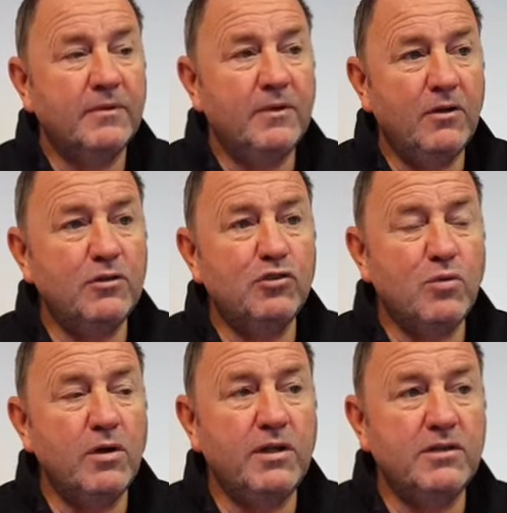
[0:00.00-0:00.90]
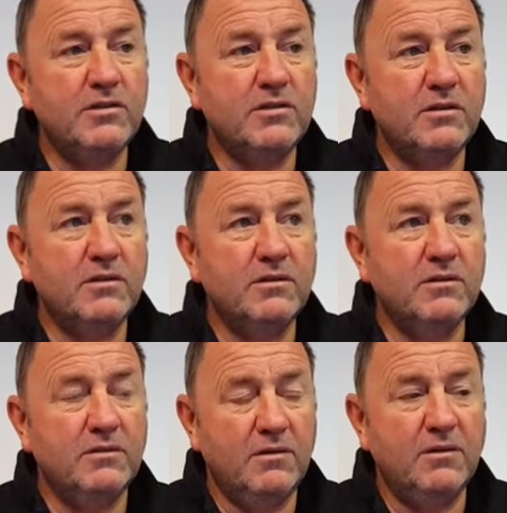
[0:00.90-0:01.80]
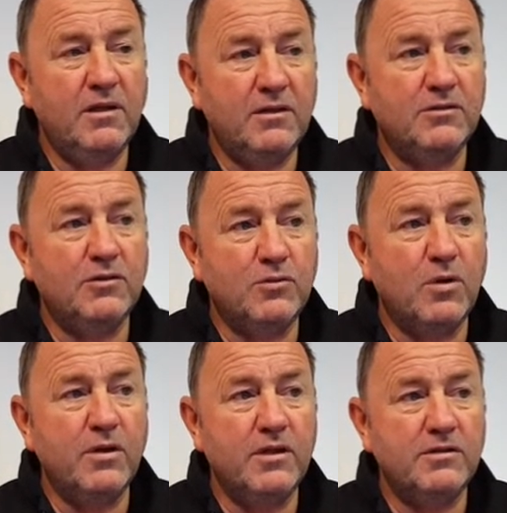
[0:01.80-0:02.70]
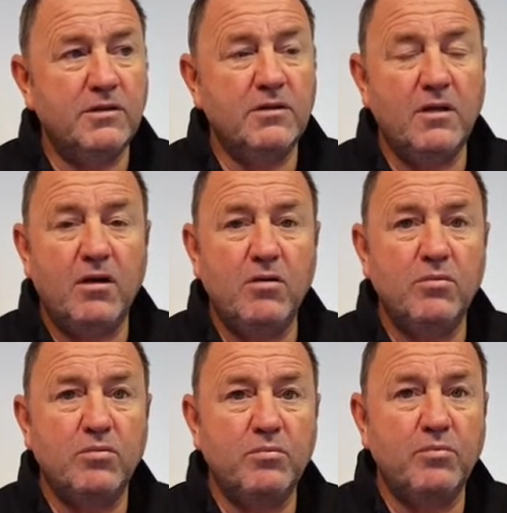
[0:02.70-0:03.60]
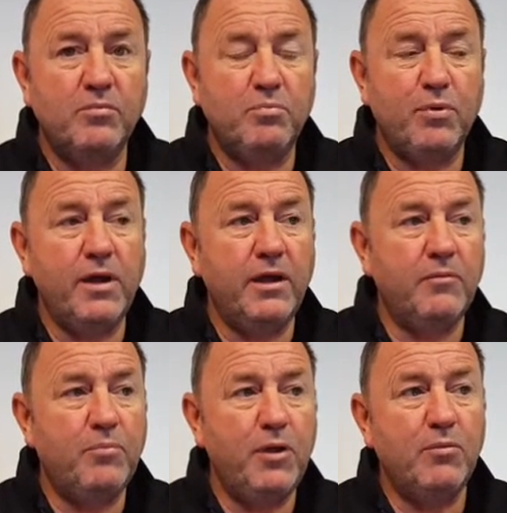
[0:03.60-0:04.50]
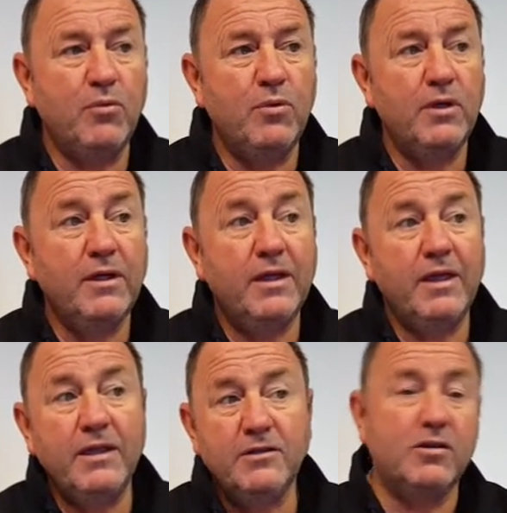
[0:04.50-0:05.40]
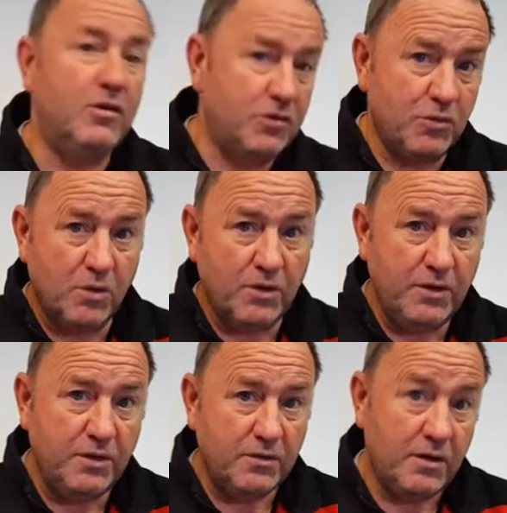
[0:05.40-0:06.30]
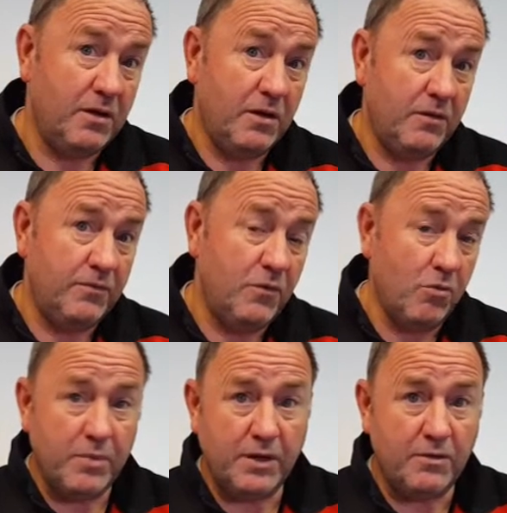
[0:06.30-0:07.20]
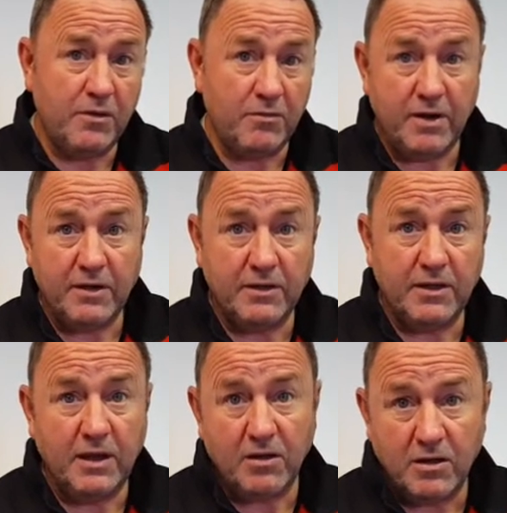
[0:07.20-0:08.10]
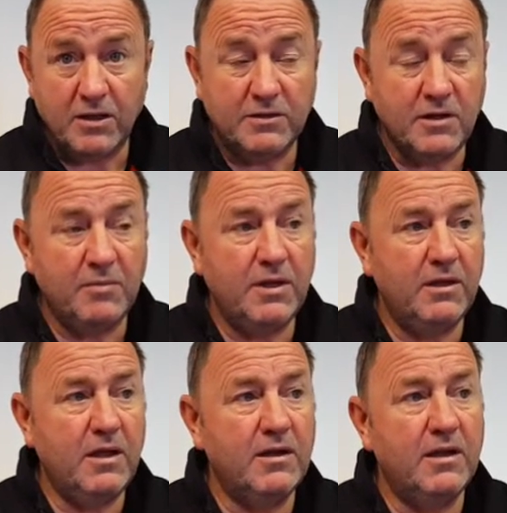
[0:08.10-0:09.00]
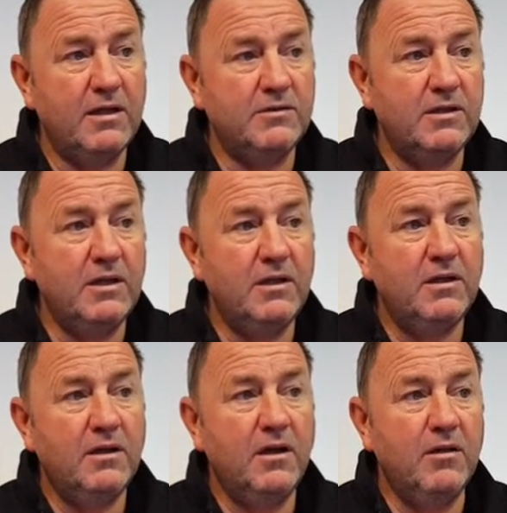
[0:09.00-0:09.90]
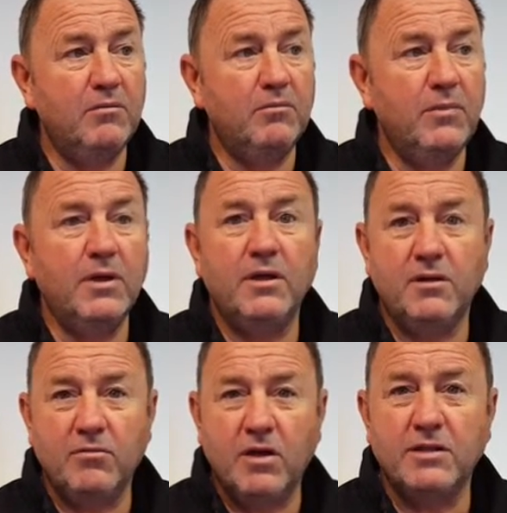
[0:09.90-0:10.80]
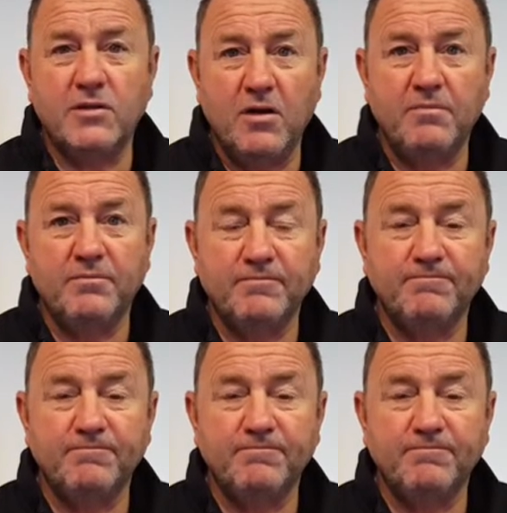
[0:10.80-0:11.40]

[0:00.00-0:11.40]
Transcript: no, the squad is as the squad is, and I'll bring people into the squad that have not been around it yet, i.e., some of the young lads, um, at the right time. Mm